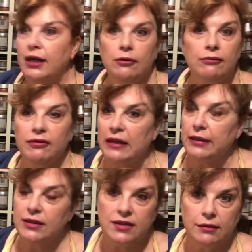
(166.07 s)
don't
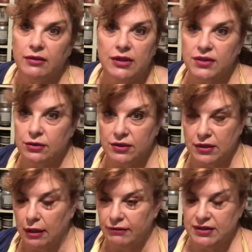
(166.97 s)
find
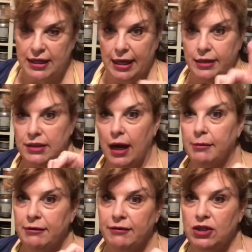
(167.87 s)
Citrusolve is A,
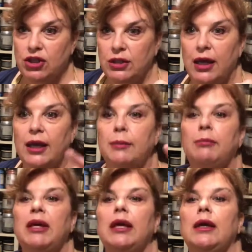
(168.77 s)
time efficient,
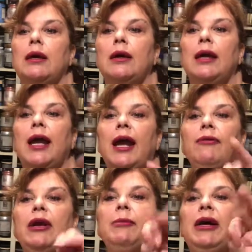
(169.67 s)
and B, hey
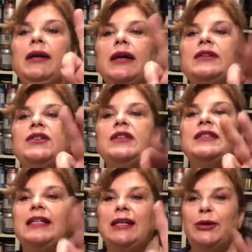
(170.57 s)
Rayma, nice to
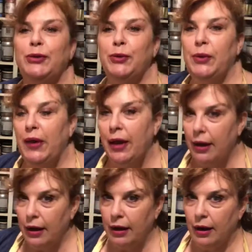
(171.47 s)
see you.
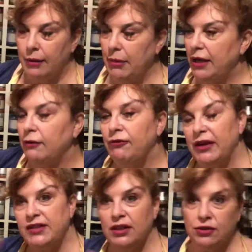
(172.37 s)
I don't
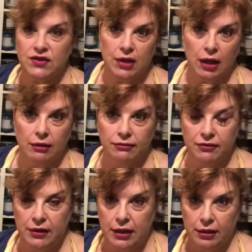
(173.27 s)
find Citrusolve
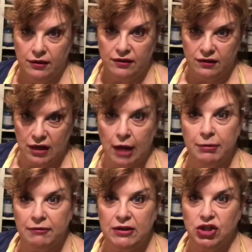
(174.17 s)
is time
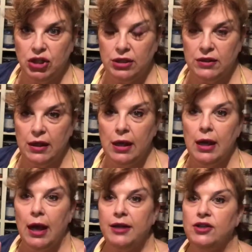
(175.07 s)
efficient.
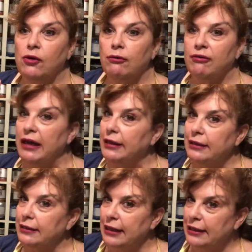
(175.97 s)
I don't find
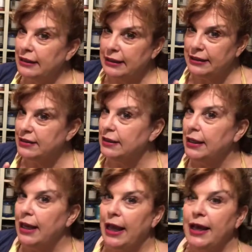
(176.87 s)
it that it is
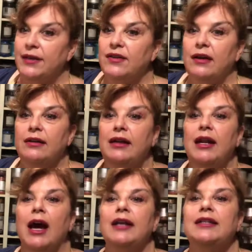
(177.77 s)
as
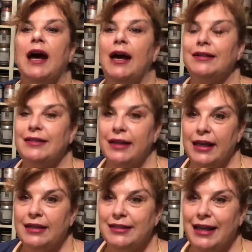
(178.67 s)
non-toxic
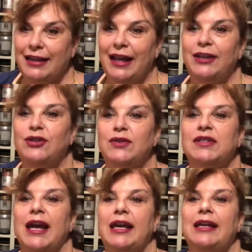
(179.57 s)
as they like to
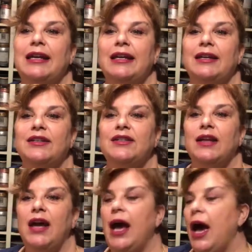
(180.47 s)
say it is.
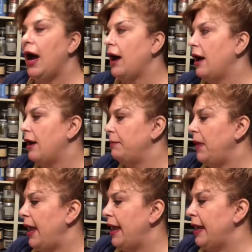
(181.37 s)

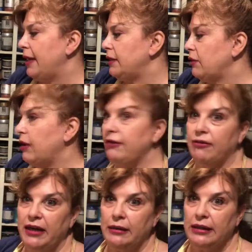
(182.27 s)
And quite
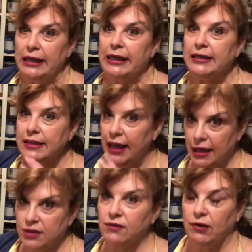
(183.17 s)
frankly, it
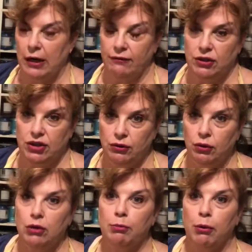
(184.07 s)
takes forever
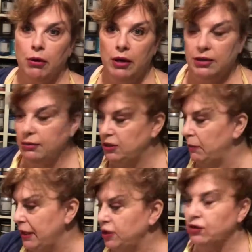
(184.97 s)
to
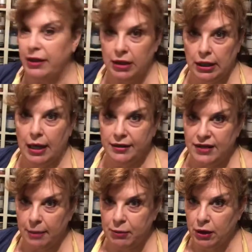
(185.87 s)
penetrate a lot of
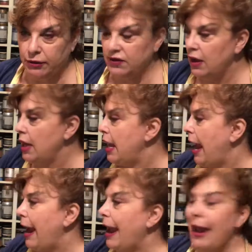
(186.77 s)
top coats.
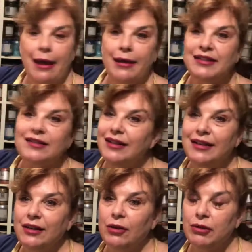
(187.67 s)
And since I
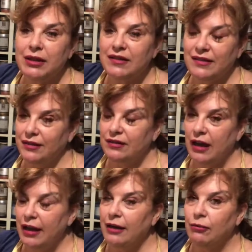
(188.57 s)
didn't know what this is,
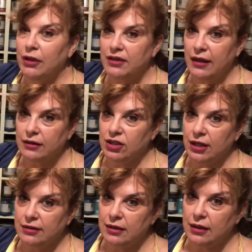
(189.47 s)
I didn't want to take the
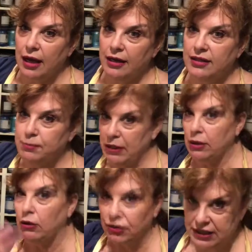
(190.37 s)
chance that I spend
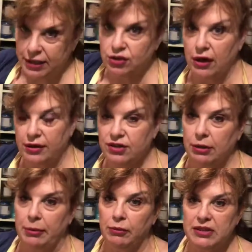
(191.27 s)
a whole day trying to
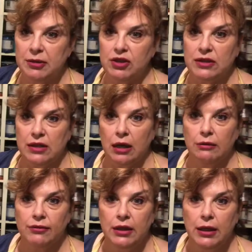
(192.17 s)
strip it with
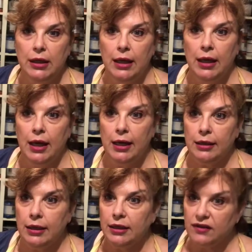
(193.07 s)
Citrusolve
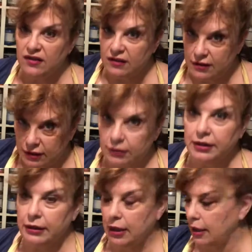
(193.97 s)
and it still
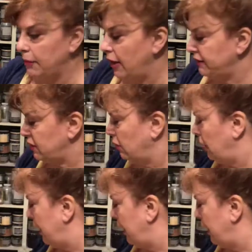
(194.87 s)
didn't come off. So